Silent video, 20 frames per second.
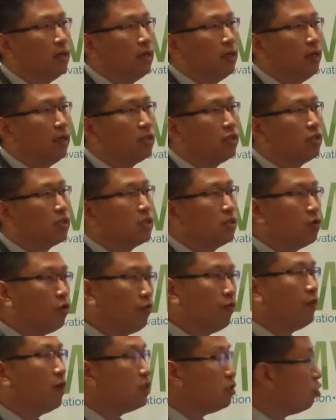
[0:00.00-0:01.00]
It's just no
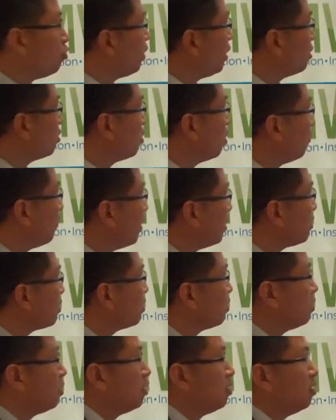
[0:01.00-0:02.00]
fun doing
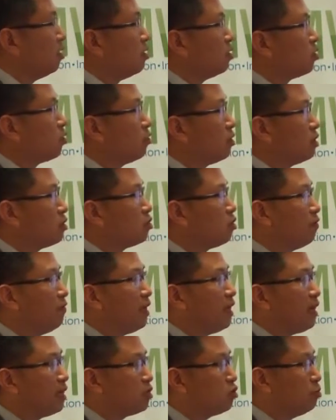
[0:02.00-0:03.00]
surveys. So the survey
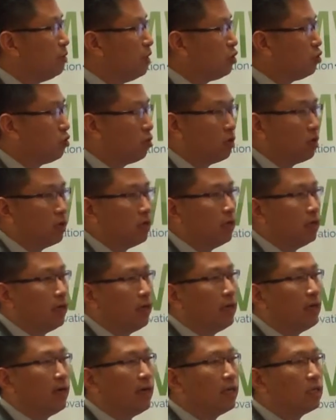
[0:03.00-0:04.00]
has to be shorter
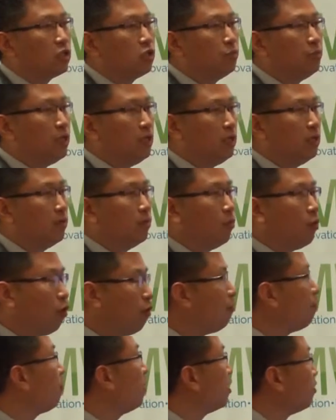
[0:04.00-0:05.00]
and it has to be more
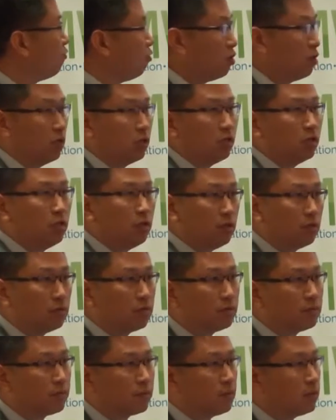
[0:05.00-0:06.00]
fun for her to do.
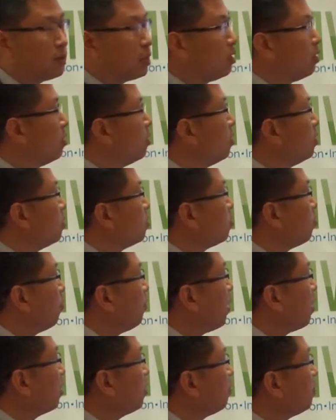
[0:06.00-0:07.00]
So
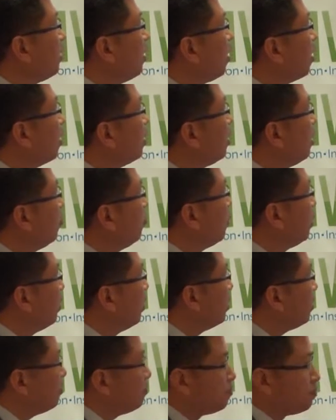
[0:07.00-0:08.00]
part of the R&D we
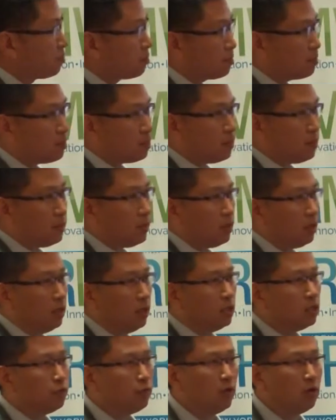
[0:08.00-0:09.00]
did
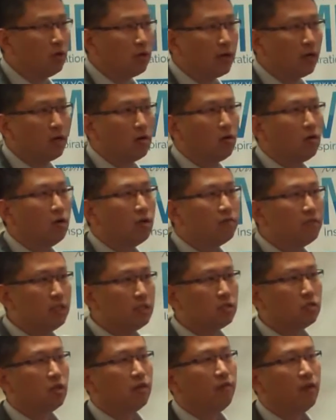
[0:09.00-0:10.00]
is we look at all of these
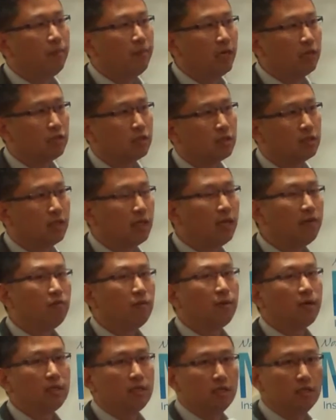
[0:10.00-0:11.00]
survey measures that
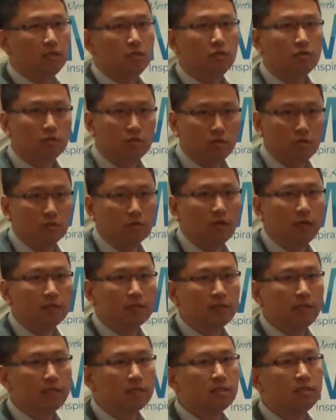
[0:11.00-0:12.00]
everybody is used to
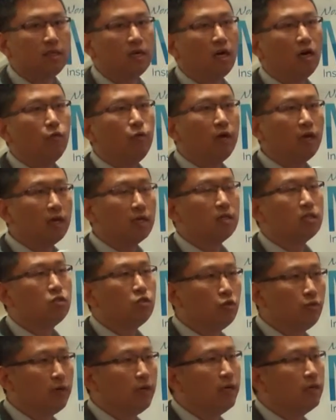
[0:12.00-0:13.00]
and see how we're going to
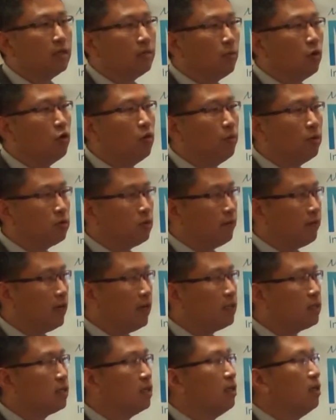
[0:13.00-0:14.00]
do it in a mobile
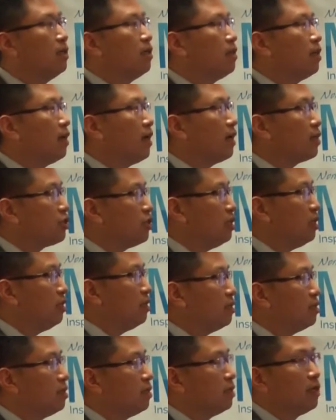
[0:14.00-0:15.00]
device that
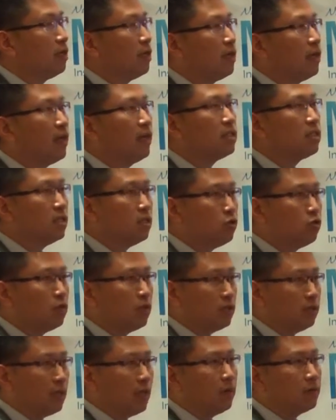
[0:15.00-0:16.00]
actually gets into the
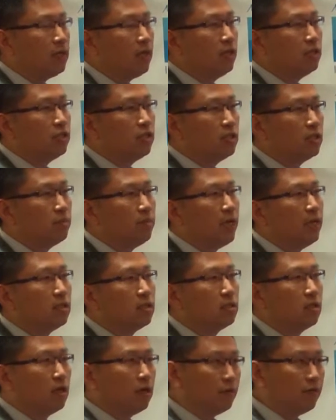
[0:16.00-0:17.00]
attention
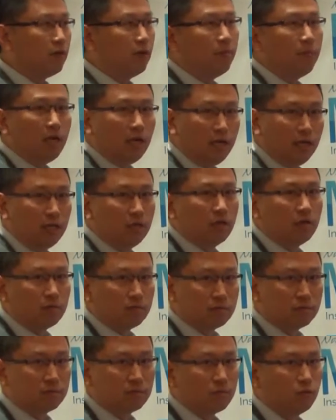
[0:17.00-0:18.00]
spans of a millennial,
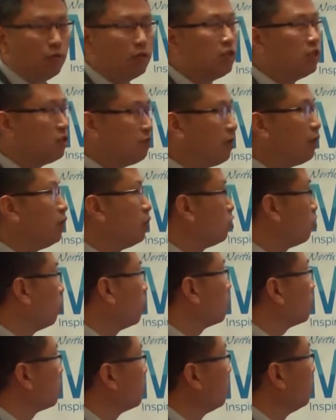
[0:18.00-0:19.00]
which is very
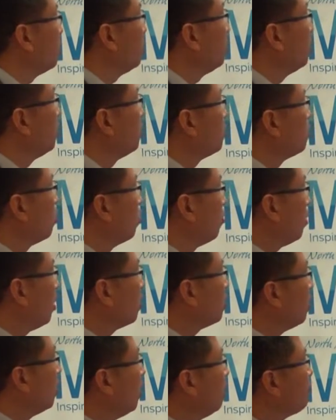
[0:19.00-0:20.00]
short. So
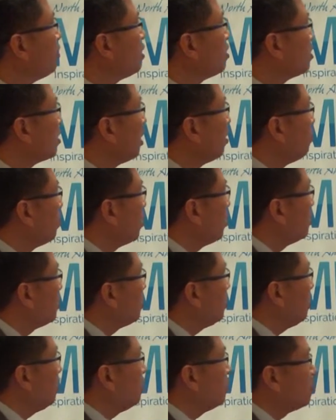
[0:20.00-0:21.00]
on the left-hand side, you can
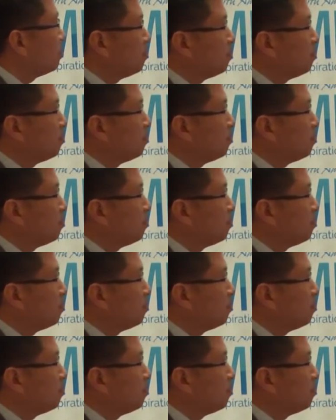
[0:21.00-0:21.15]
see